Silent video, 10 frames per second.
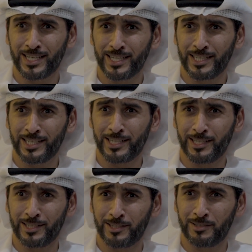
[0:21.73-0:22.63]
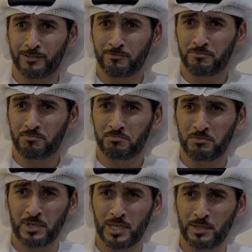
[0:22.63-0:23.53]
Oracle on-premise are not
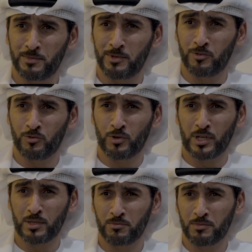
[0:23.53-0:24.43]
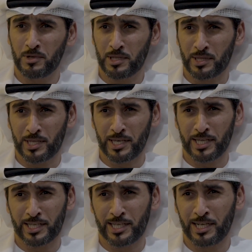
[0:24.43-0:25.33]
covering as new
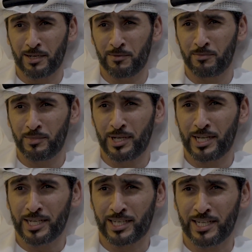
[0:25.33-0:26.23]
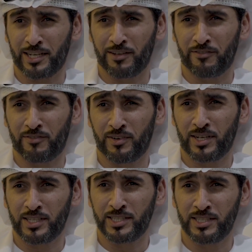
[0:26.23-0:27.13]
capabilities. So we are having lack of